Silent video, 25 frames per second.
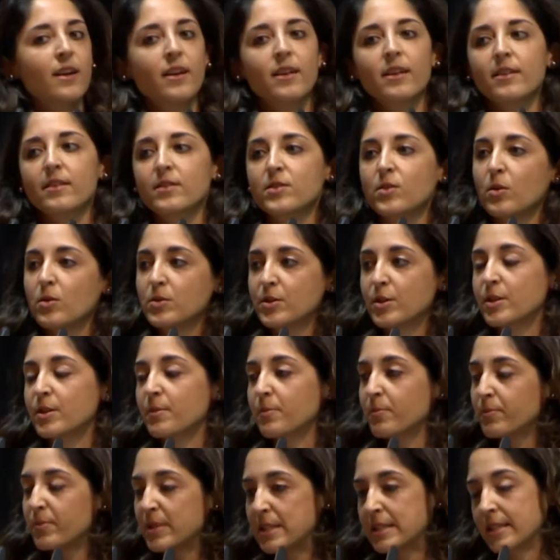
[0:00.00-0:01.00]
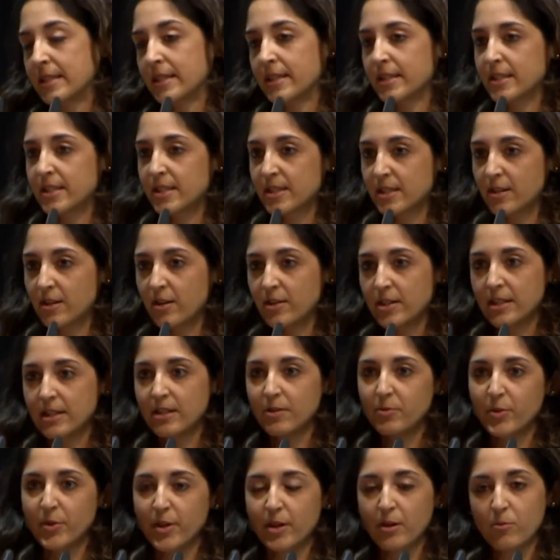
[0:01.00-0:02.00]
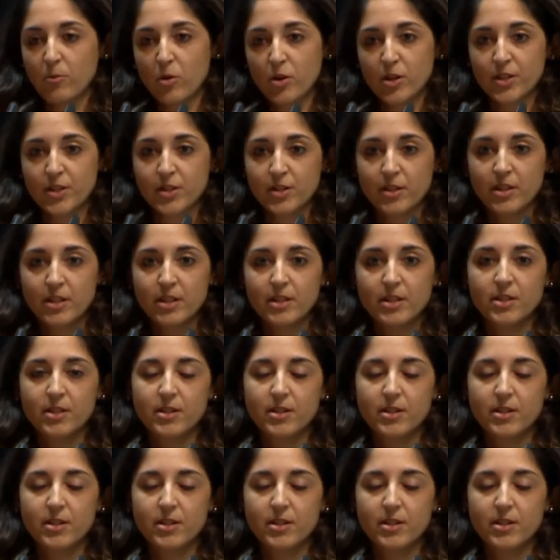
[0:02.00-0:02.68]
So the building is currently being monitored.